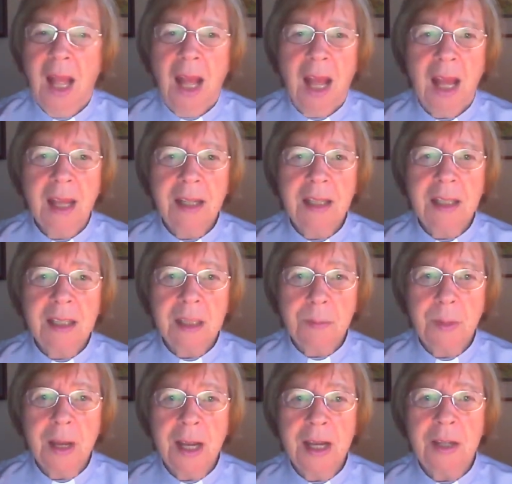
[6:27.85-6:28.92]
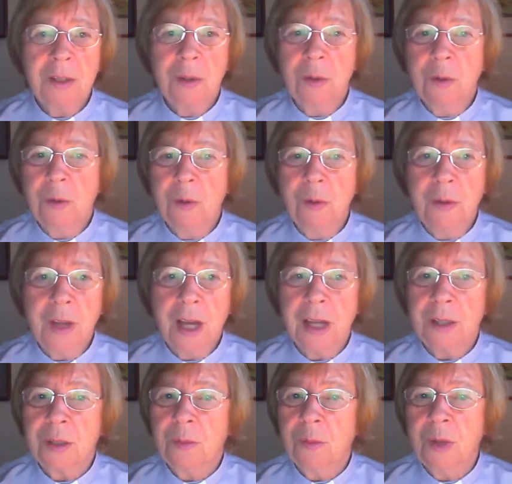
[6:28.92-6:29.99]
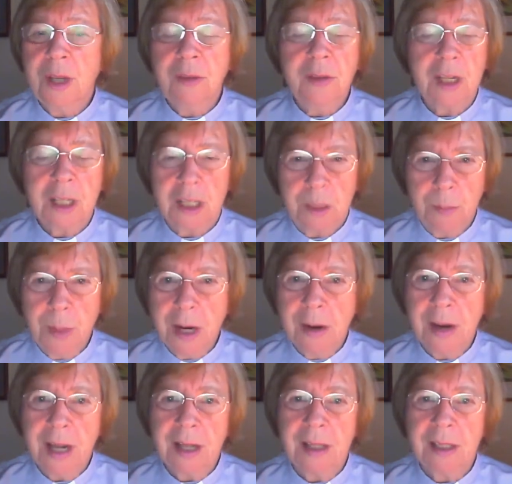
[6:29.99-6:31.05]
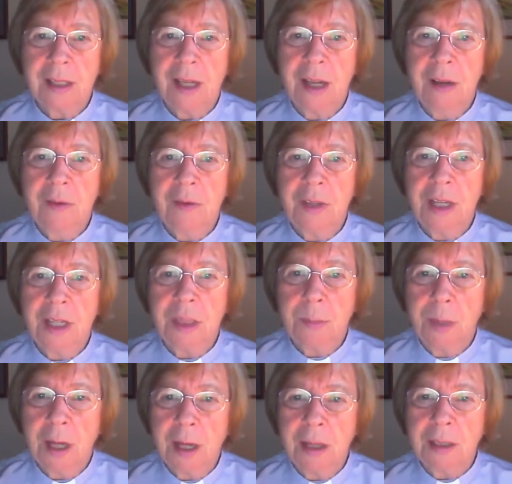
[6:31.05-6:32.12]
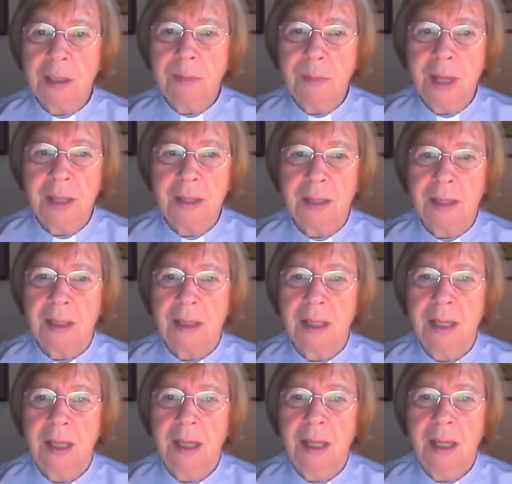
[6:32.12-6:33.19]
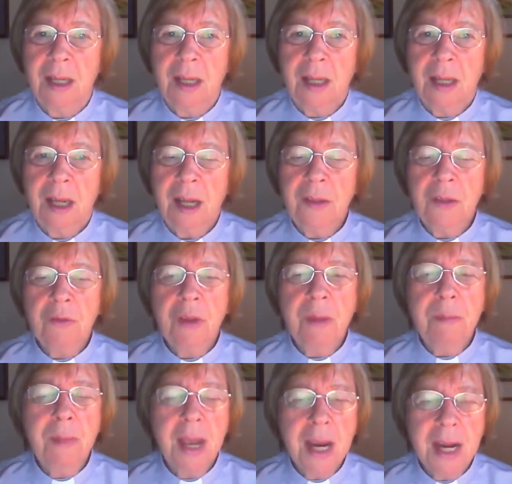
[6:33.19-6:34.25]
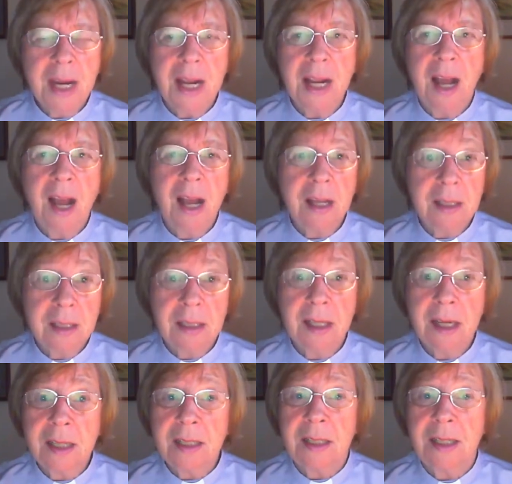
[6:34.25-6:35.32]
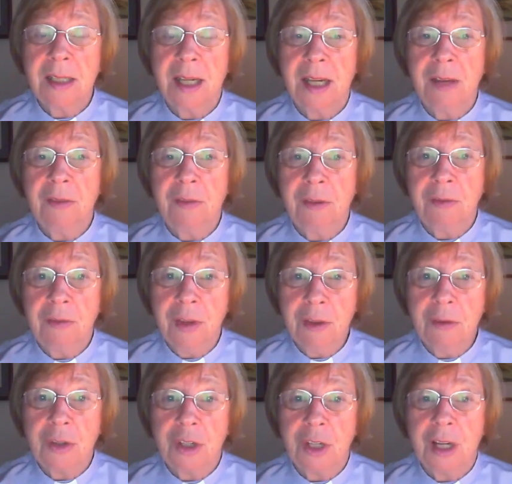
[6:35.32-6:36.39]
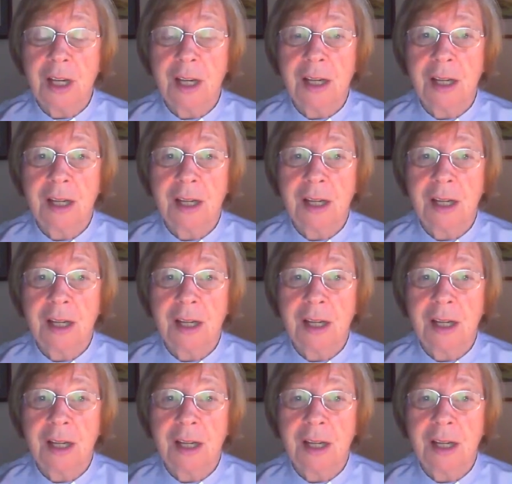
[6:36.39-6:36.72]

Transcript: And despite all that we've experienced over these past months and the remaining uncertainty of the future,